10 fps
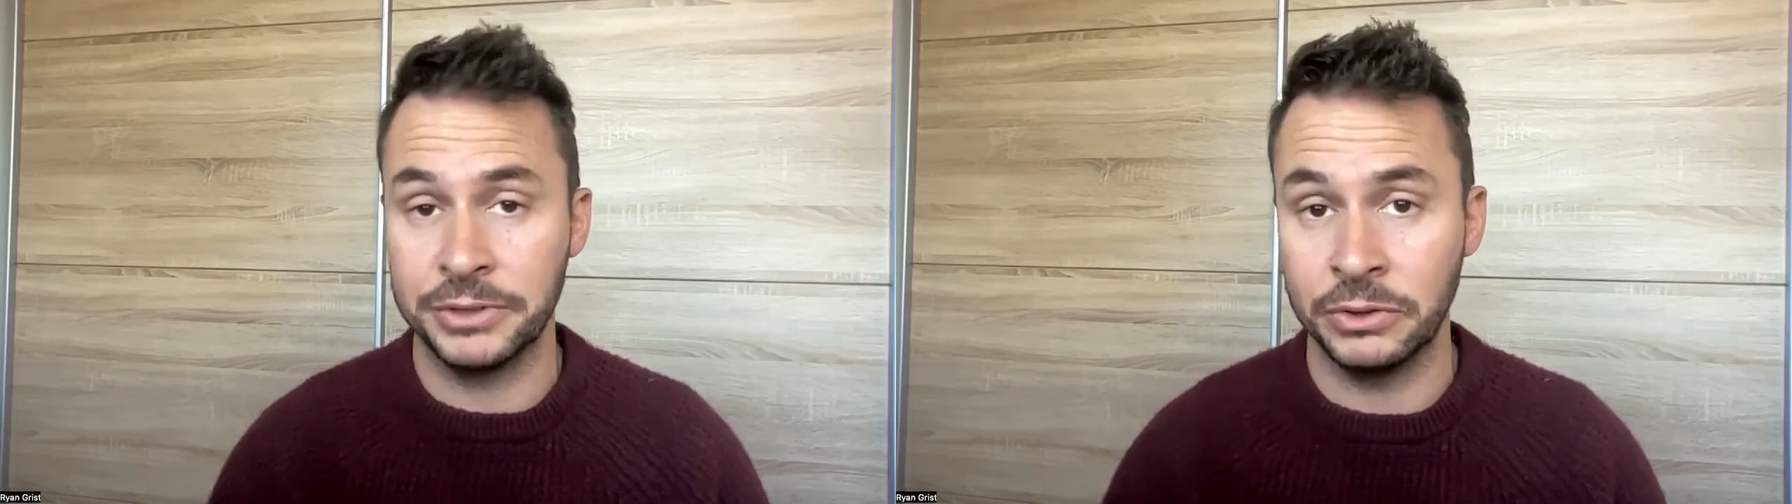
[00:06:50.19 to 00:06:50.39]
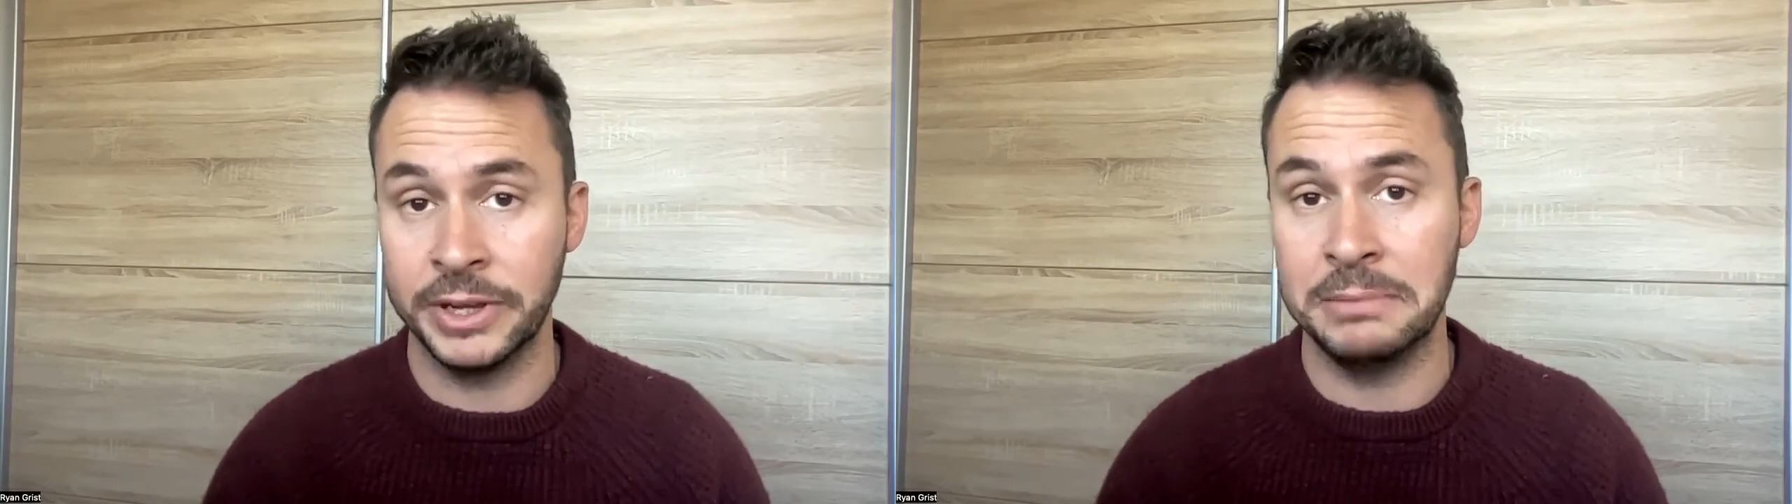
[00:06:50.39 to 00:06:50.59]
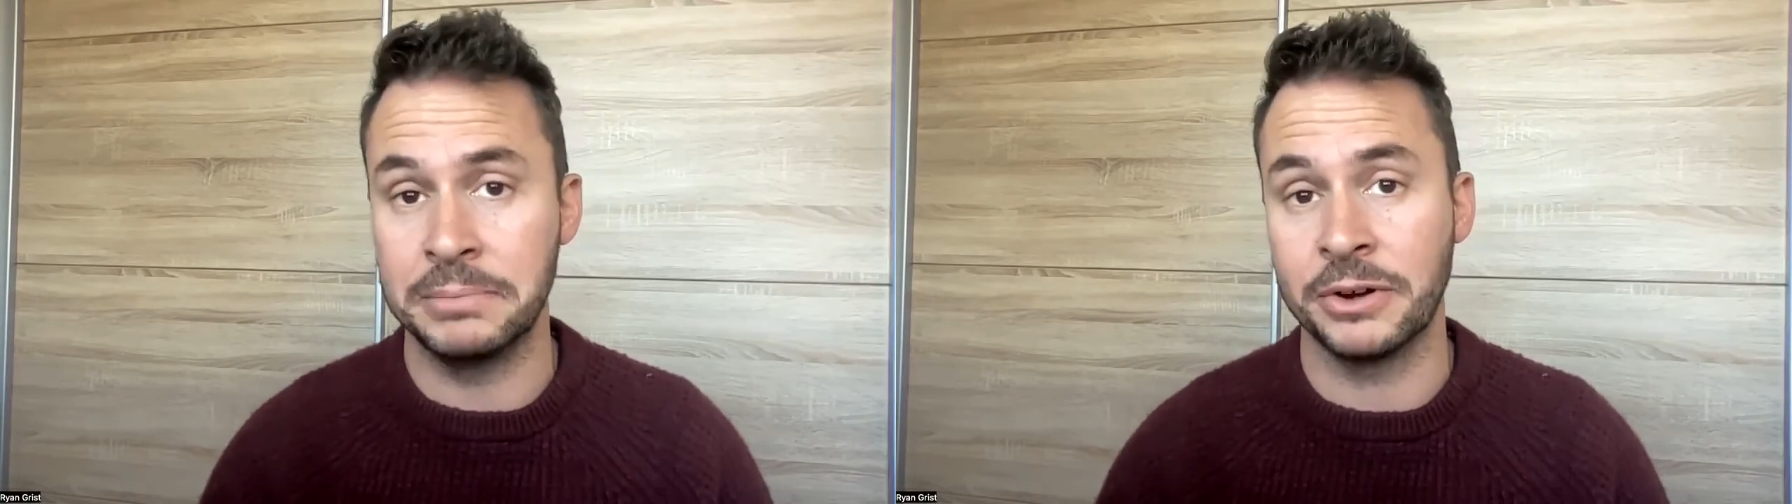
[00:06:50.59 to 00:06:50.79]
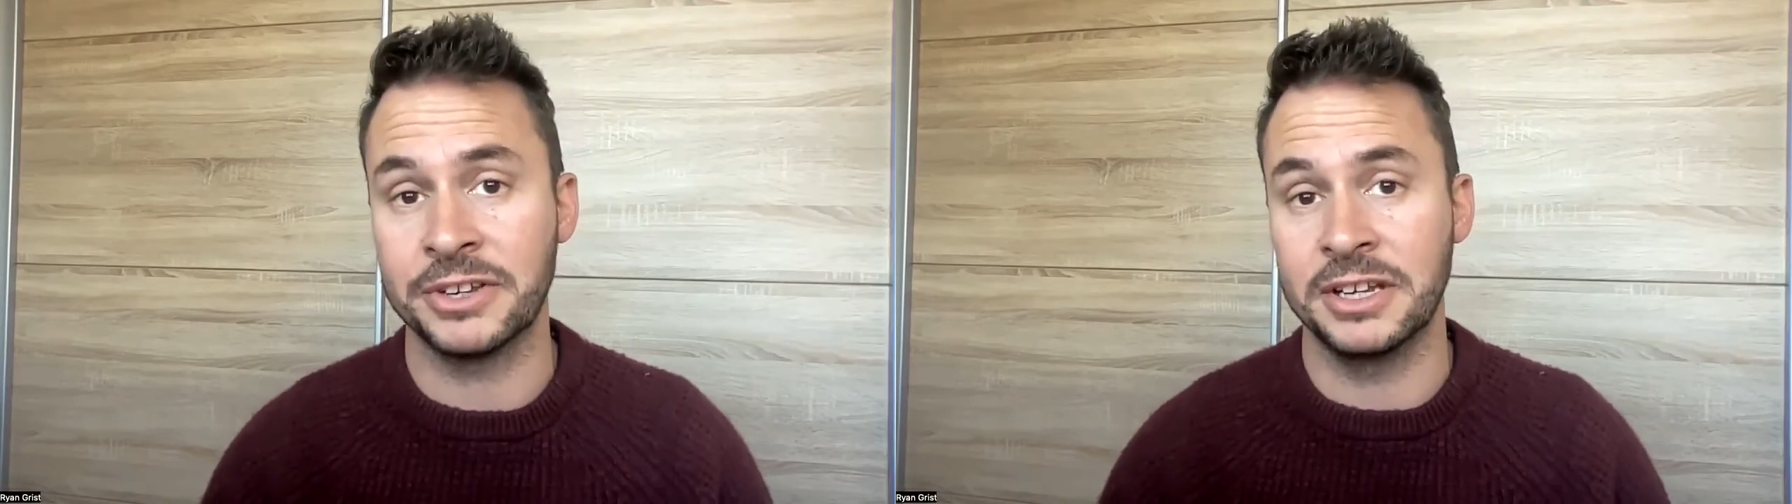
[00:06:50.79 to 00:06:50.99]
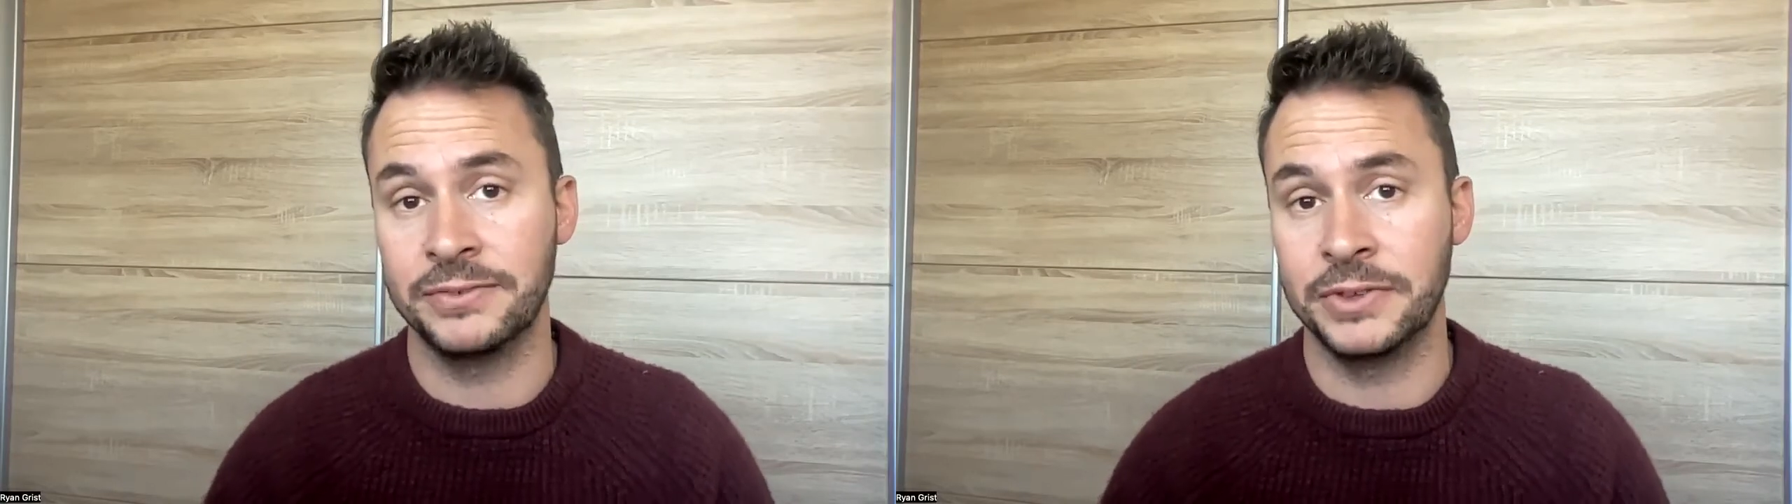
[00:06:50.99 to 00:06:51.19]
to your inbox
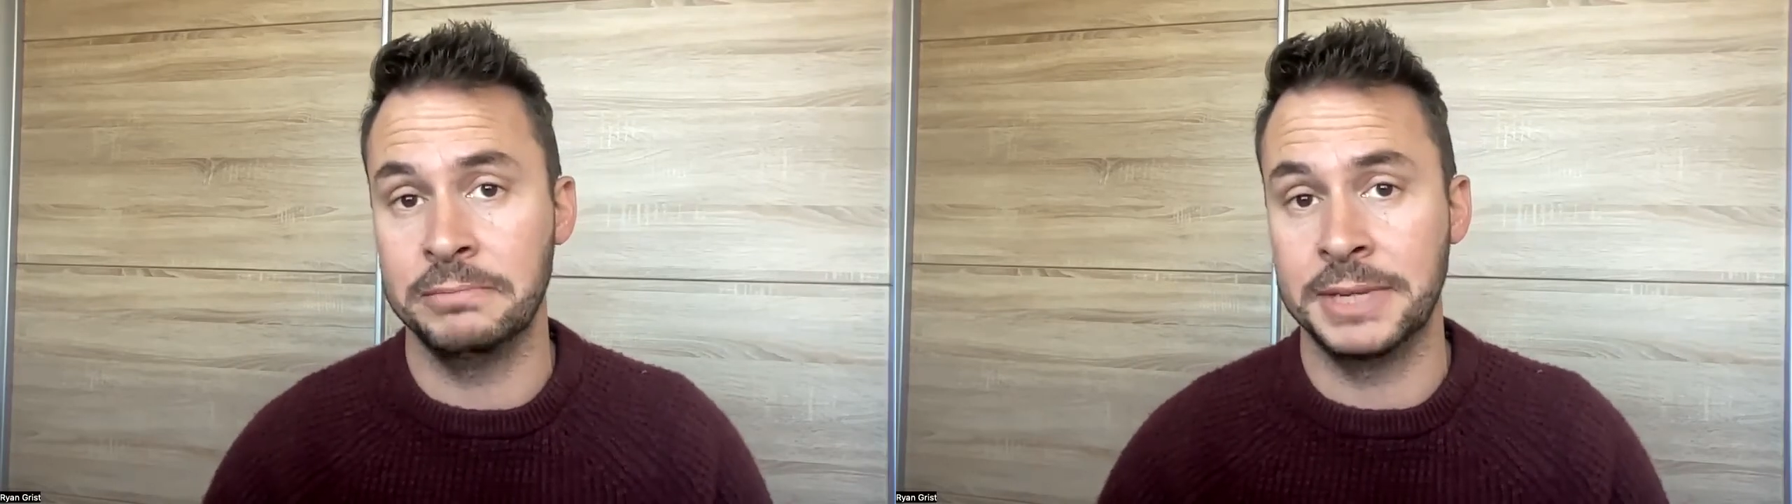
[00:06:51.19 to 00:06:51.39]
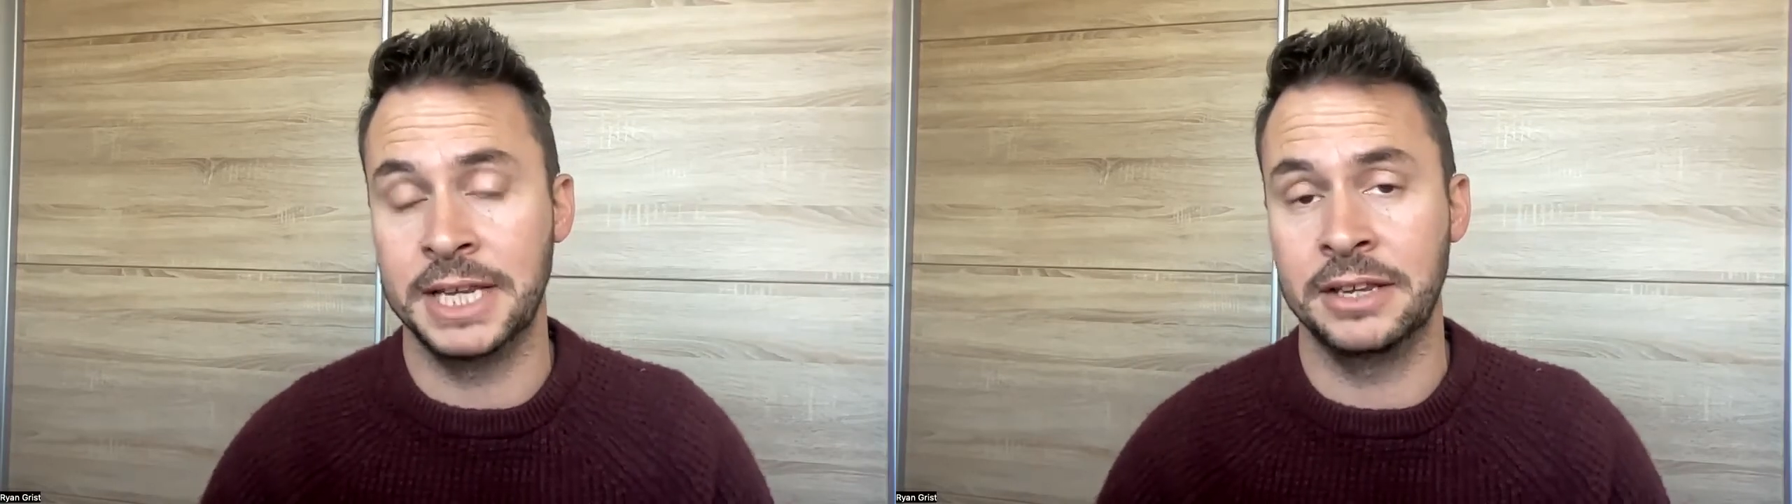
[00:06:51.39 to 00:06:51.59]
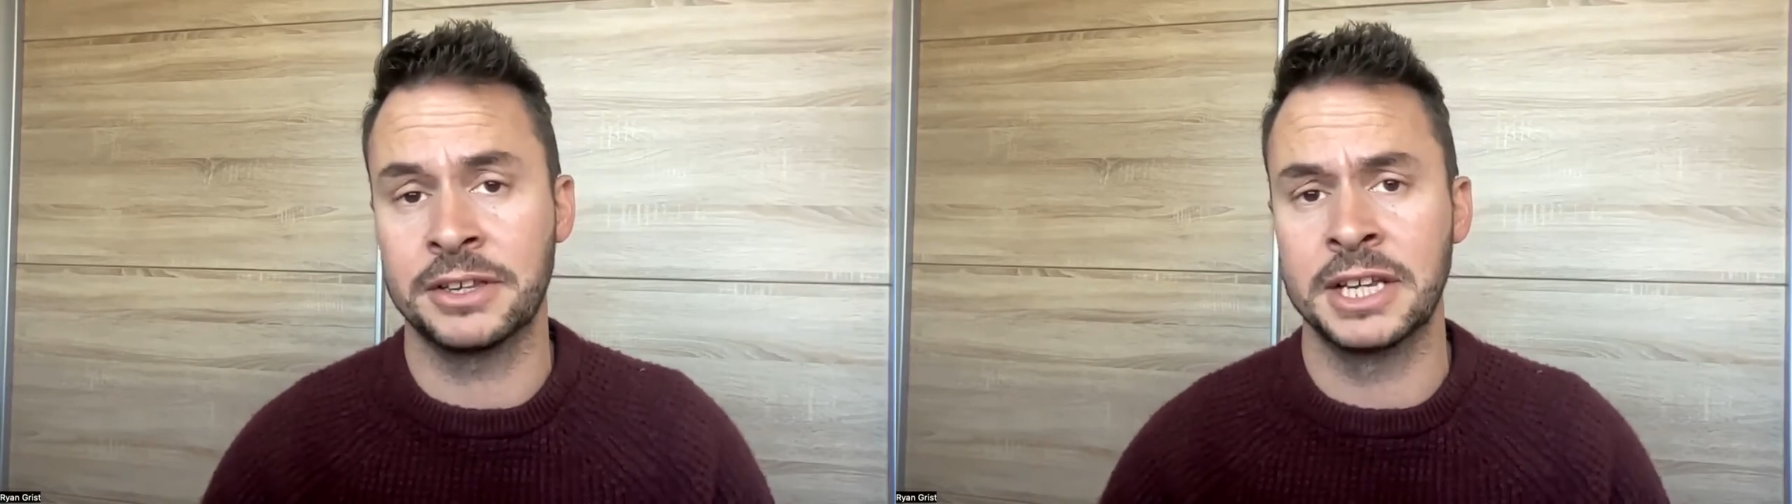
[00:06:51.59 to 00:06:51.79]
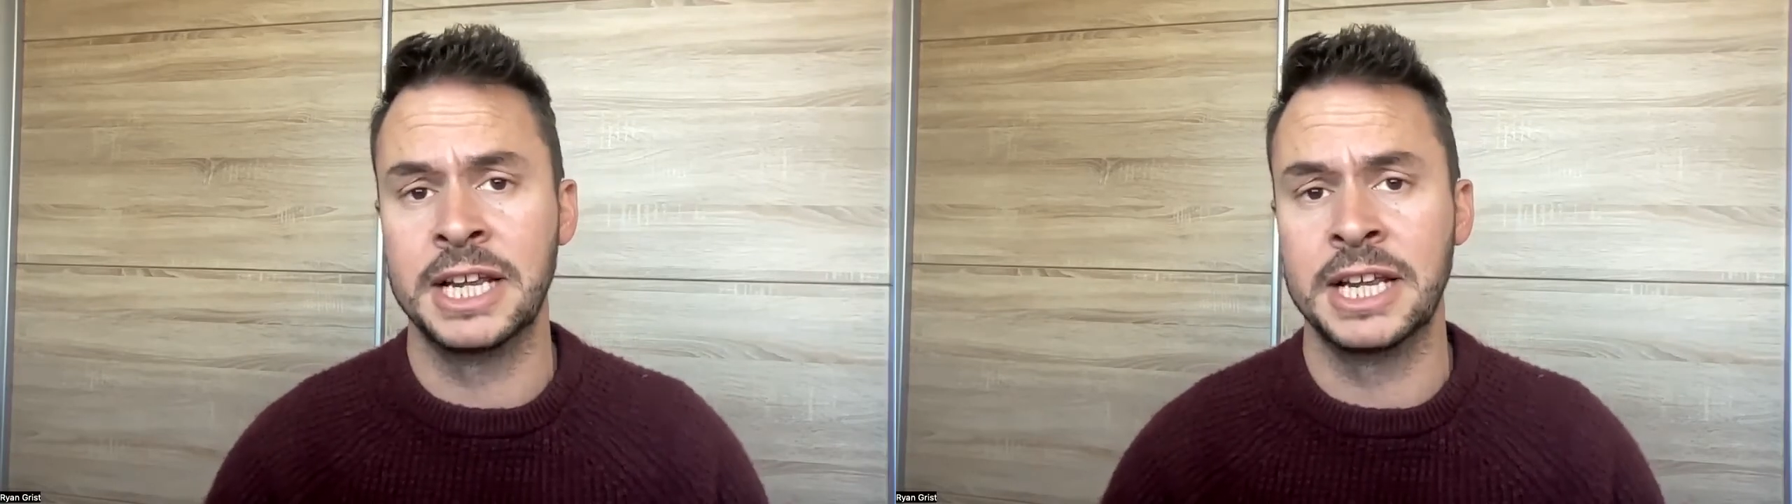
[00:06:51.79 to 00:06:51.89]
in a few minutes.